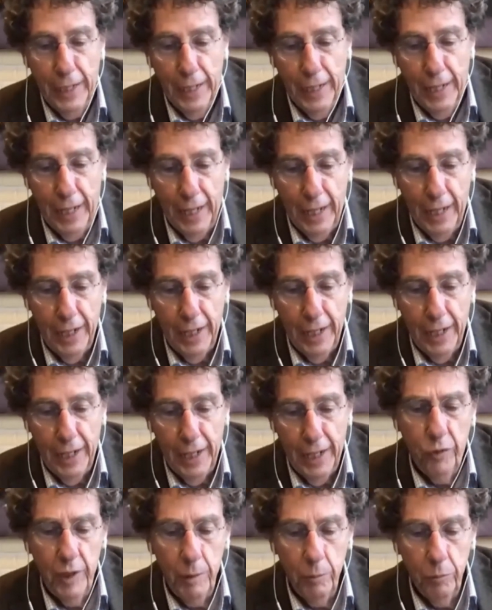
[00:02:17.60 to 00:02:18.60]
The
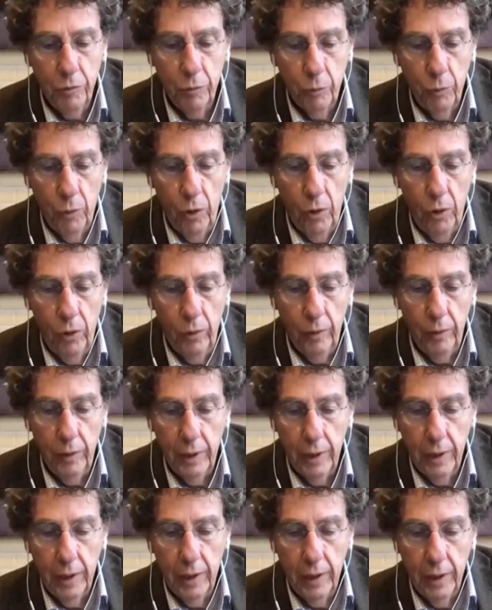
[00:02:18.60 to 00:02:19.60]
museum's raw,
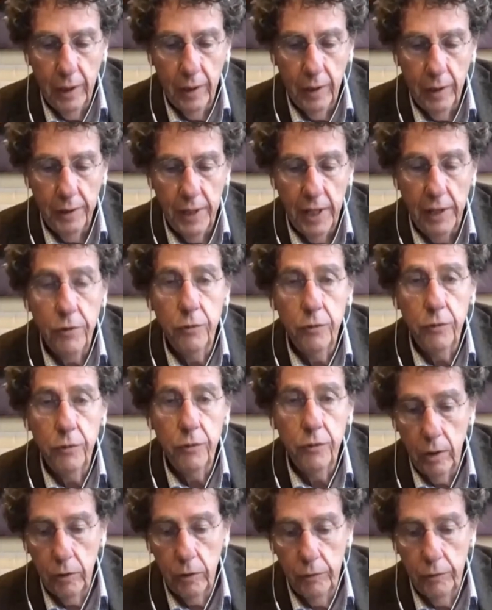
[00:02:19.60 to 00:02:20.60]
natural
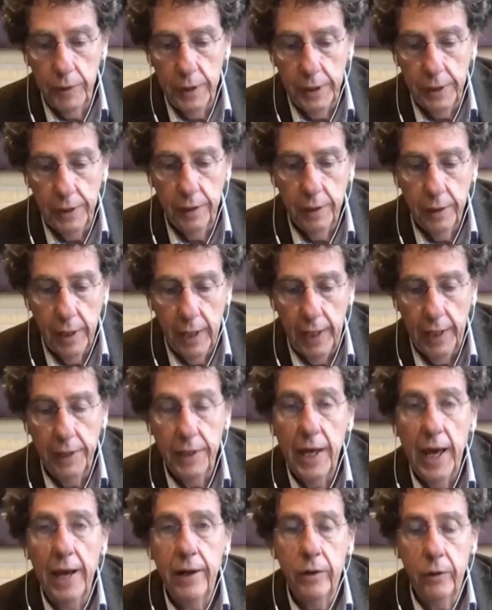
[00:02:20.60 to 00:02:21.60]
concrete and the
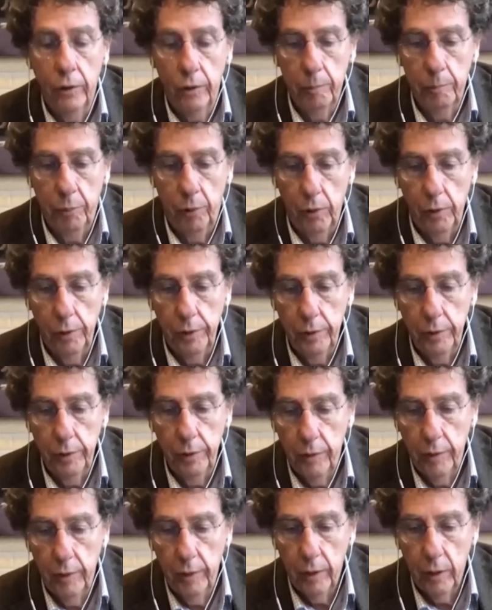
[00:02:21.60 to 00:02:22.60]
anchor points
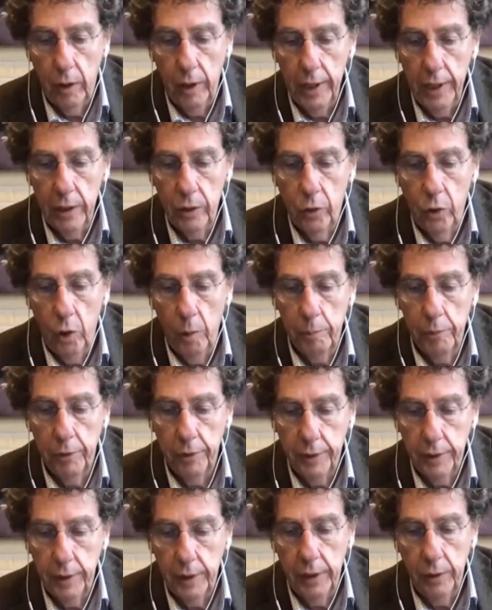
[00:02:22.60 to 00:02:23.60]
incorporate
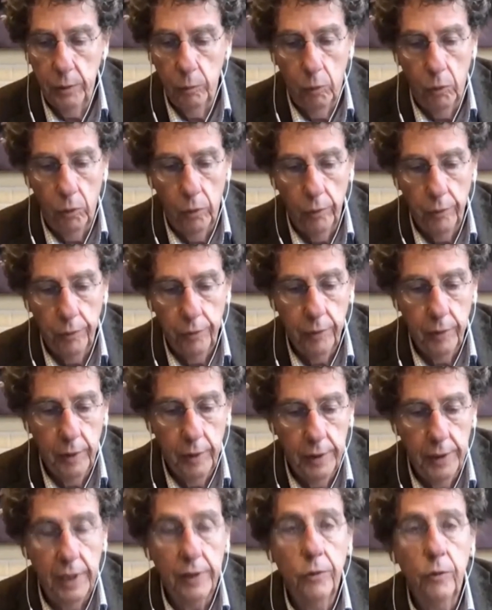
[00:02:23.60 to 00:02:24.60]
in the walls
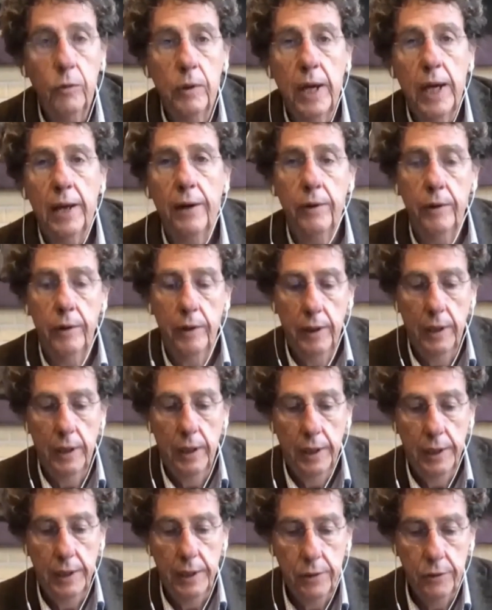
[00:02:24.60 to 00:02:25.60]
that together
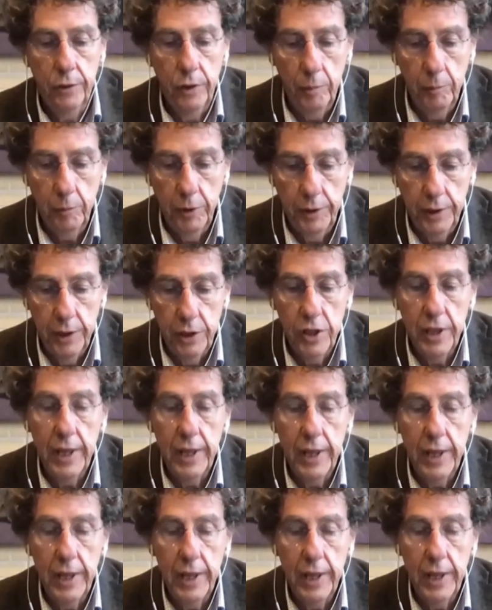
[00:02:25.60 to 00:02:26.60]
determine the
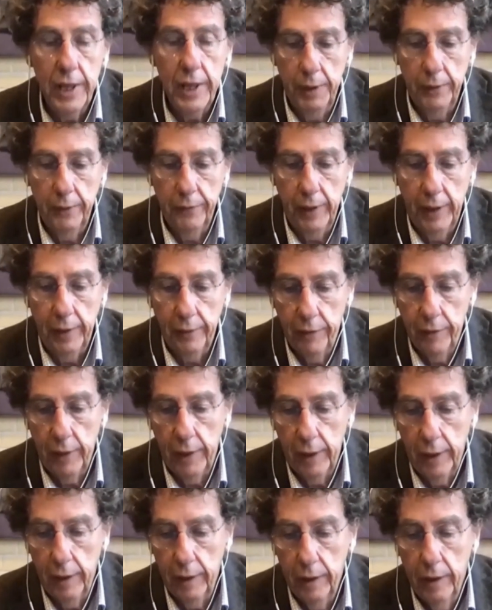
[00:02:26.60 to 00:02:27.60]
shell of Beelden Aan Zee.
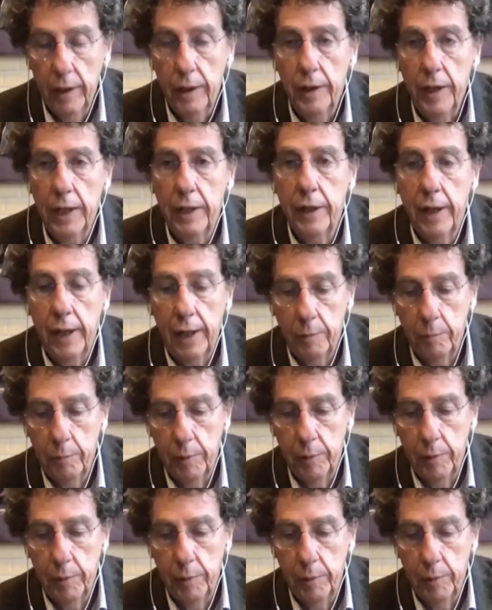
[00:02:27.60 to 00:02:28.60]
Next slide,
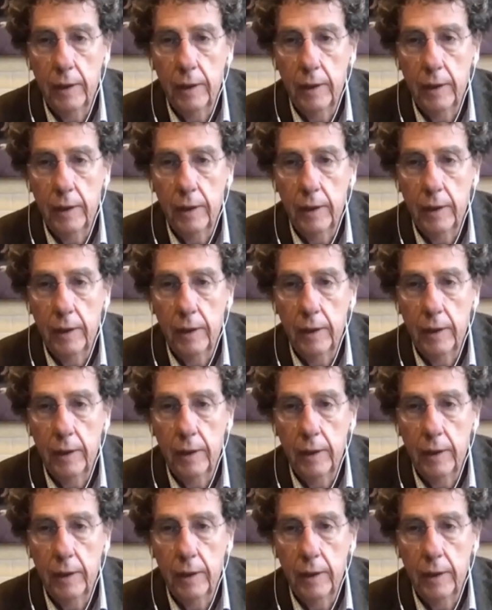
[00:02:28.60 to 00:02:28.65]
please.